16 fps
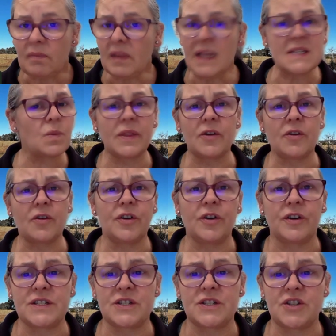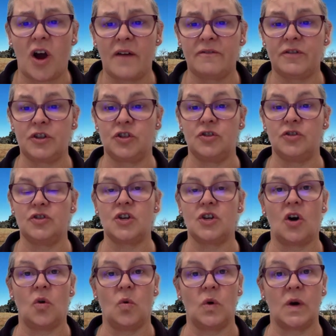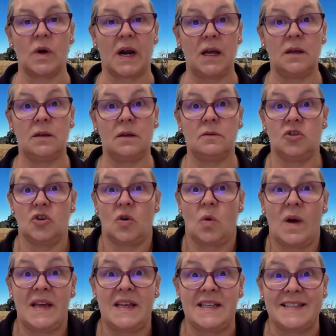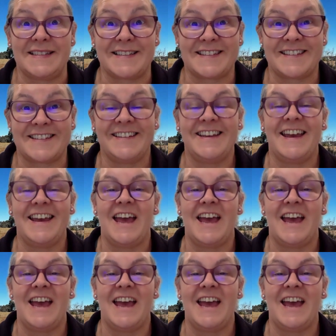is whether or not it's time for you to order new queens.